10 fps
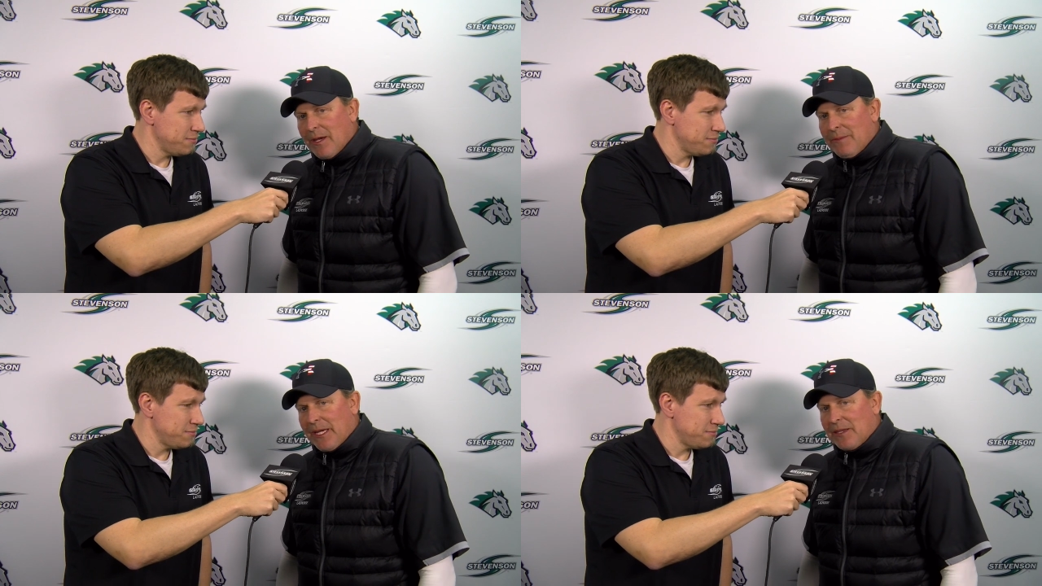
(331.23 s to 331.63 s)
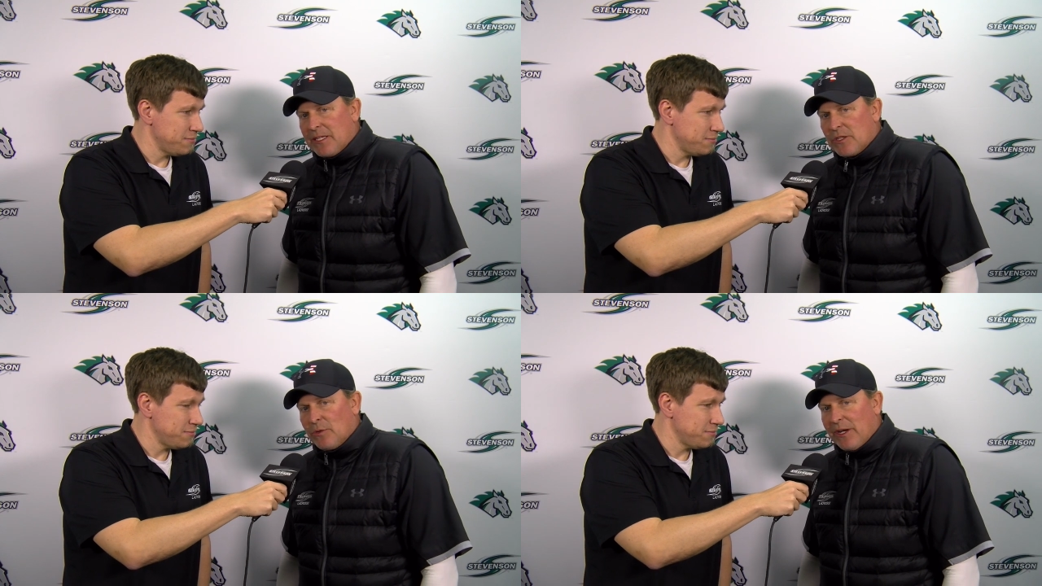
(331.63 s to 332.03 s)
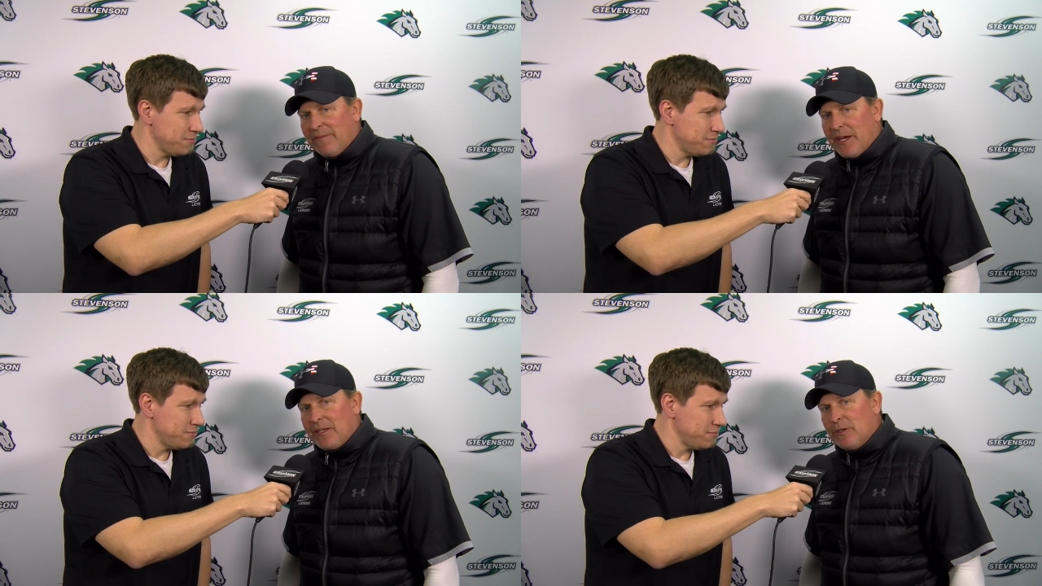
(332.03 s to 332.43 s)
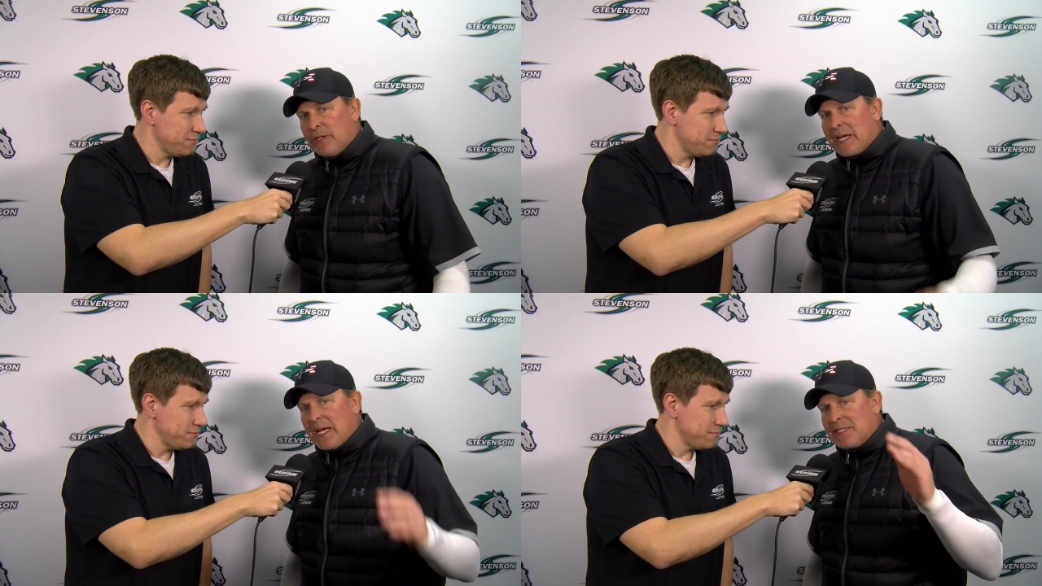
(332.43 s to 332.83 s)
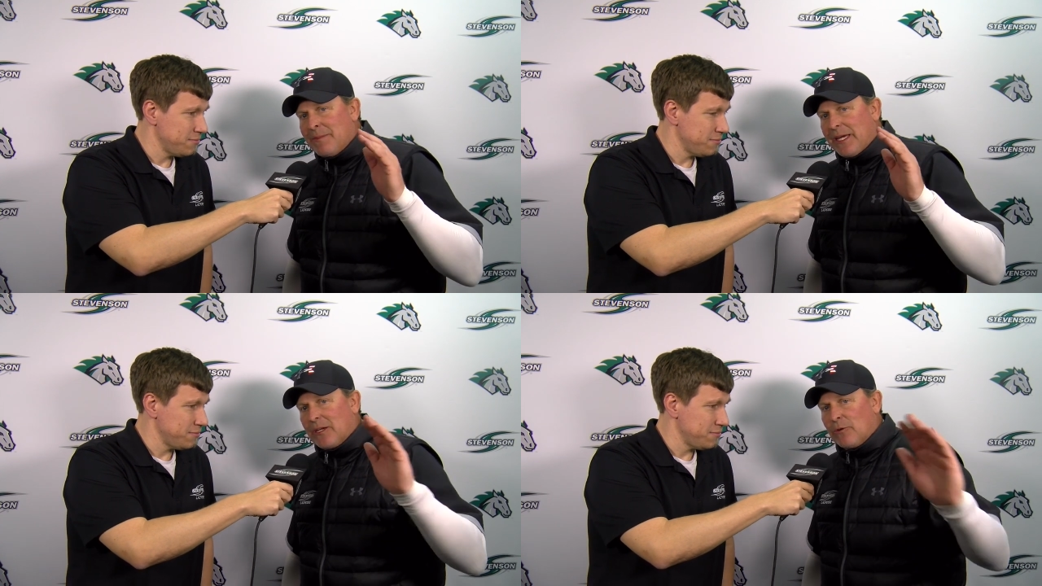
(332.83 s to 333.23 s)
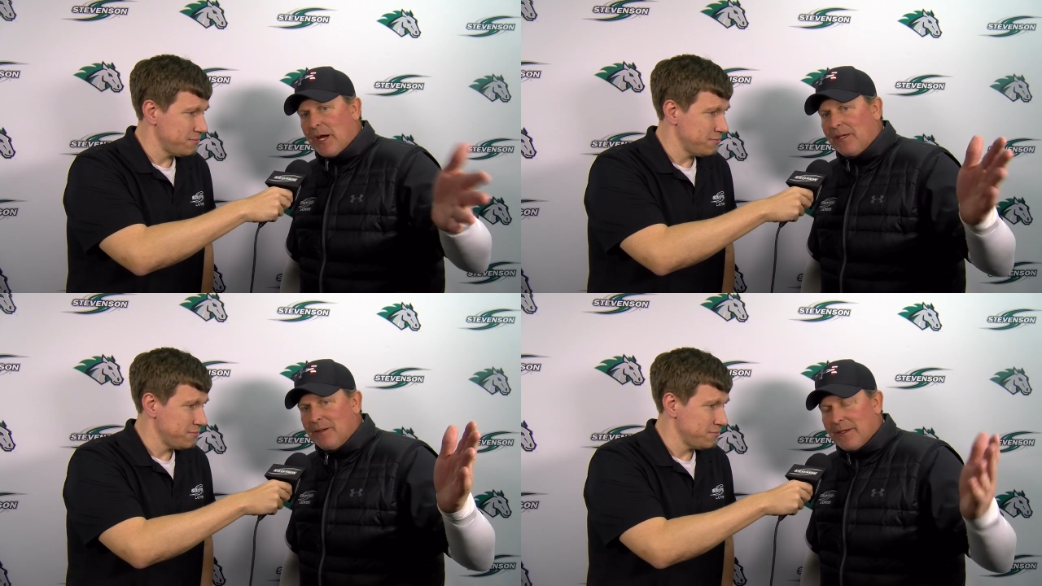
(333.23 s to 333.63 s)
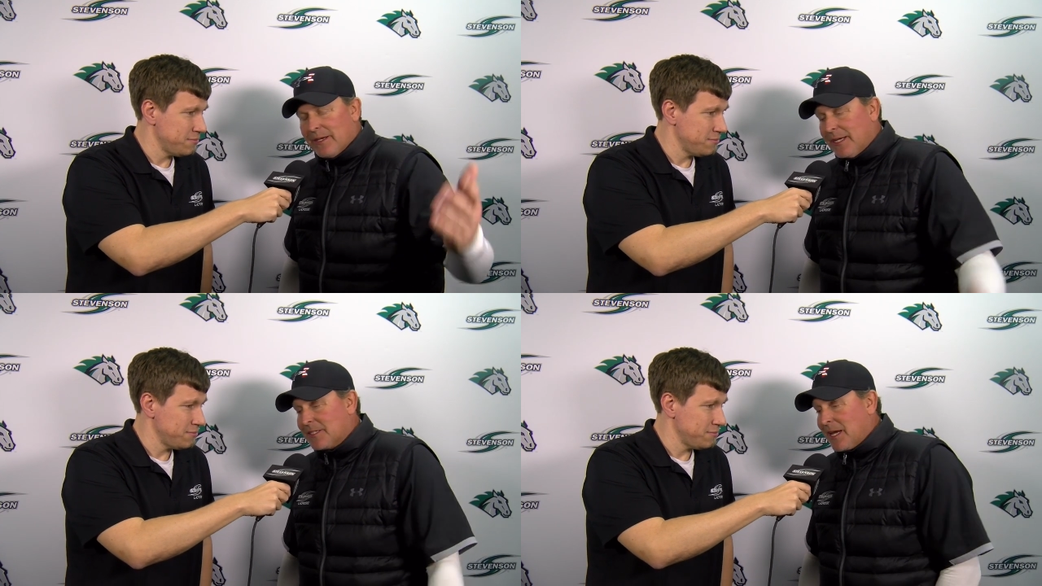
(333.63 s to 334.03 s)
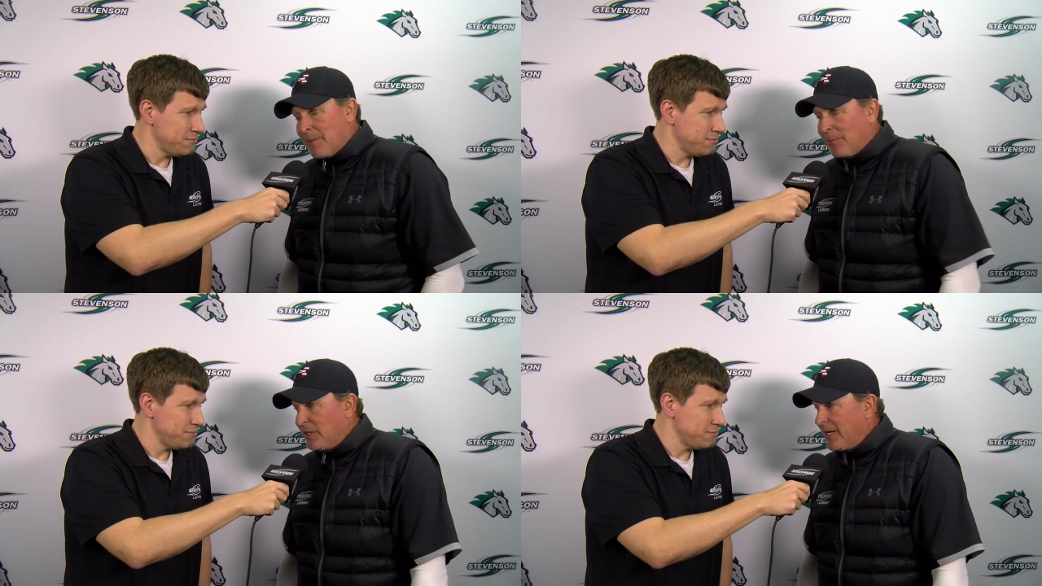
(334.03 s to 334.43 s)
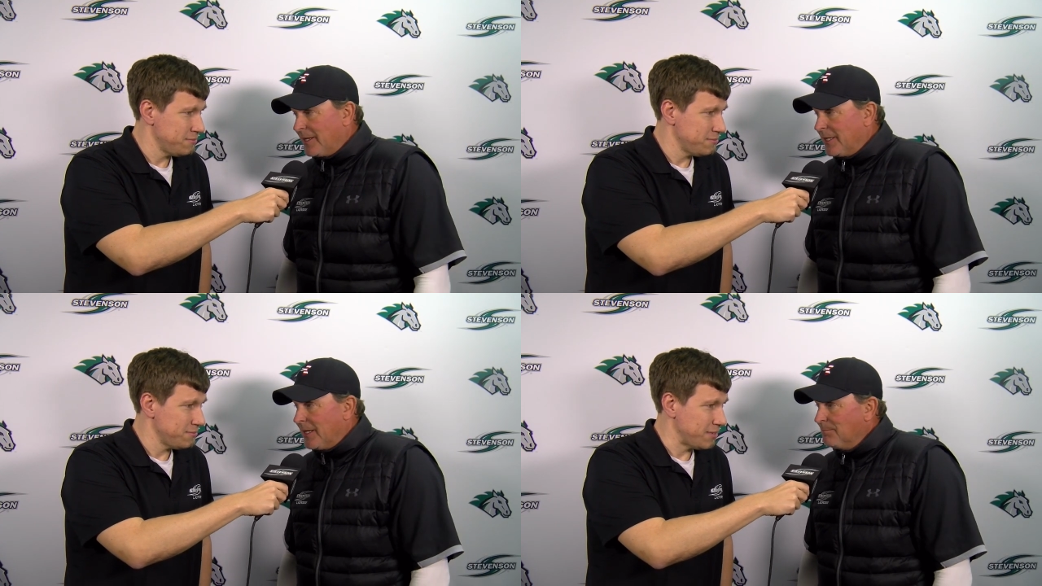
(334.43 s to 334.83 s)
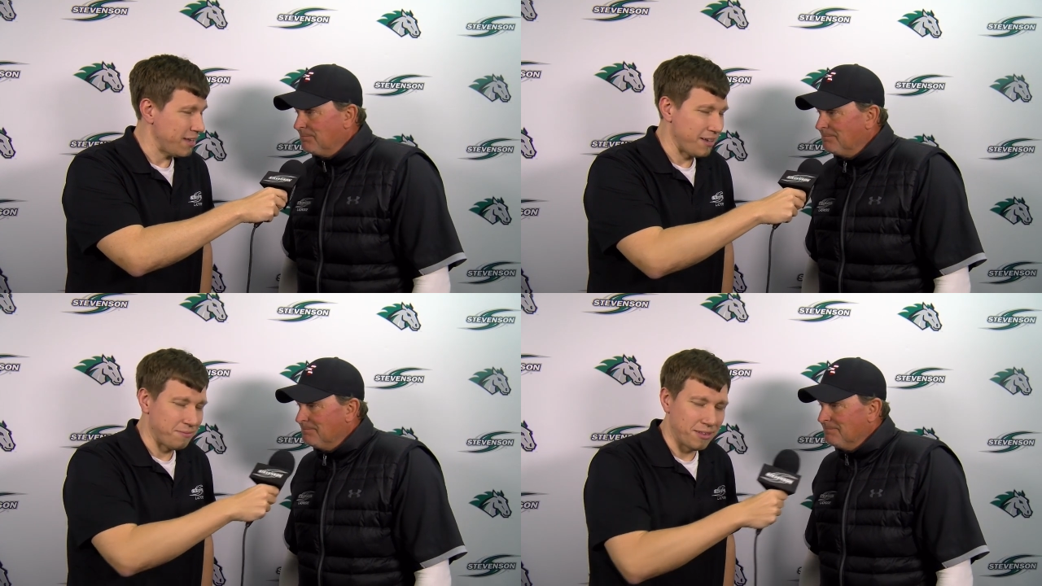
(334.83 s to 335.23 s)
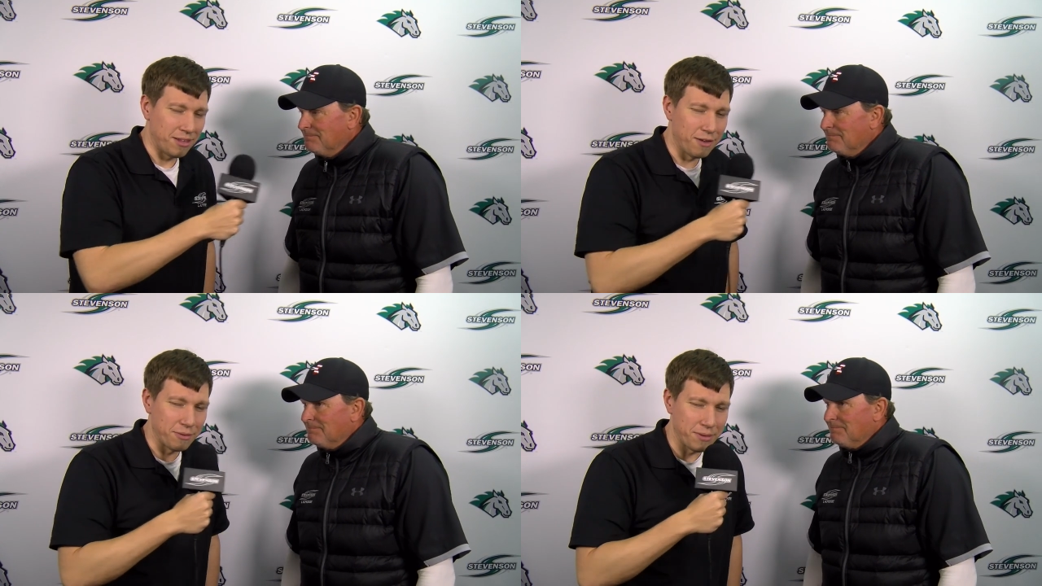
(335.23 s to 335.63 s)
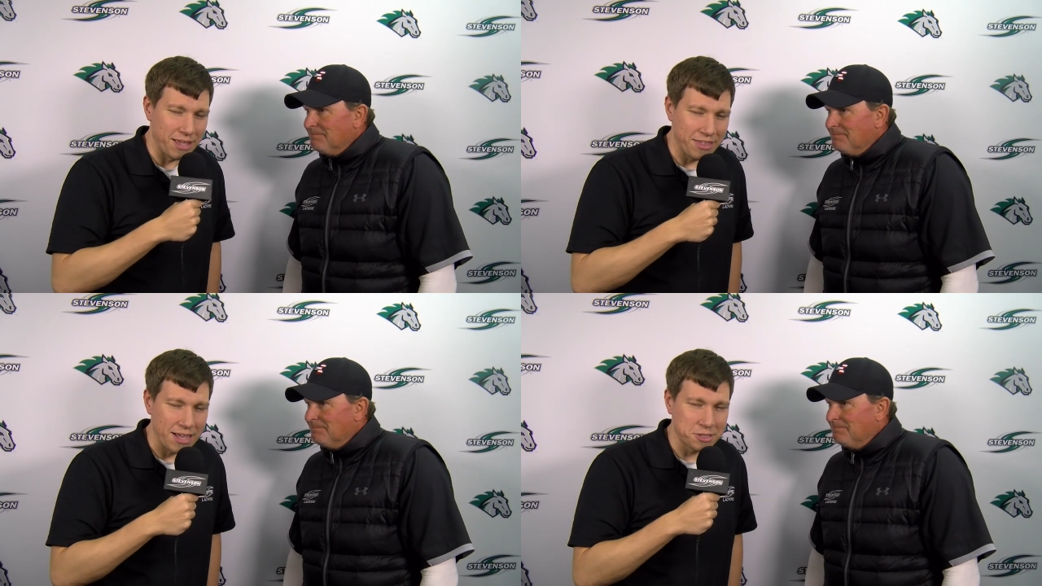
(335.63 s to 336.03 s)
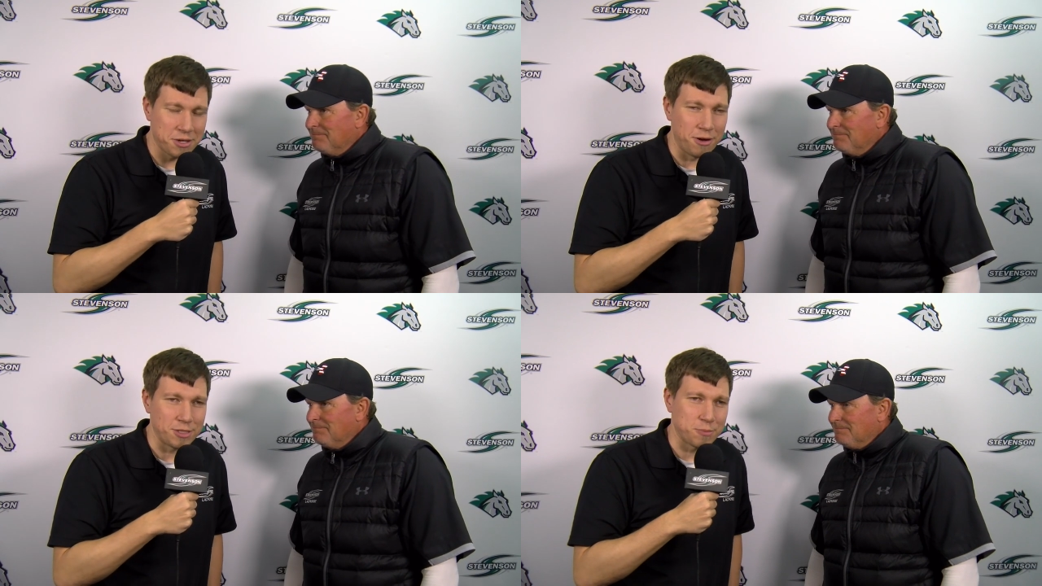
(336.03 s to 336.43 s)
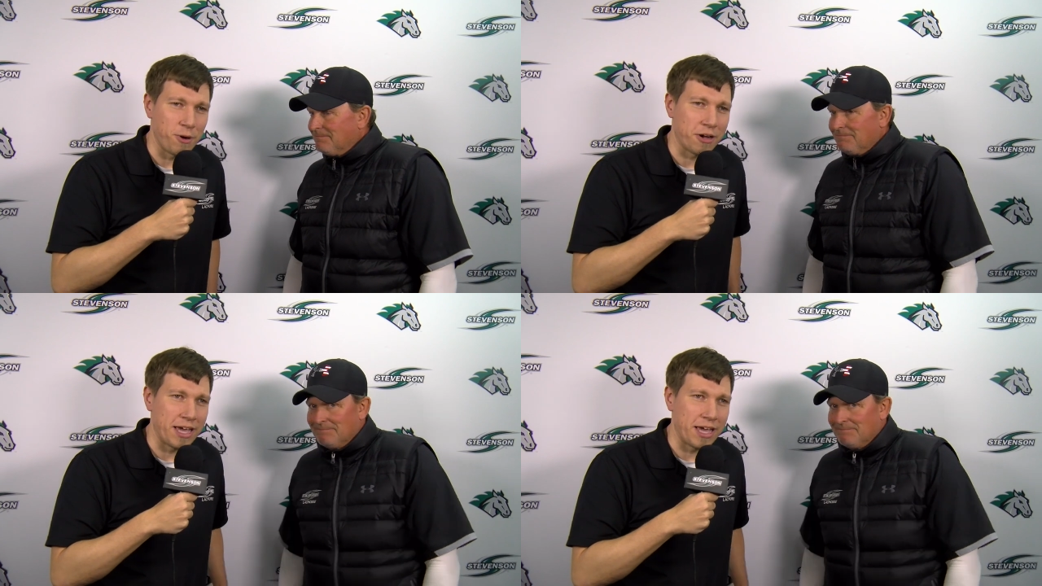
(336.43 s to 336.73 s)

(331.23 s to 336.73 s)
Speaker 1: and making this a great event. You're the guys that make it great. I just came up with the idea.
Speaker 2: Love it, man. Thanks, Coach. It's Paul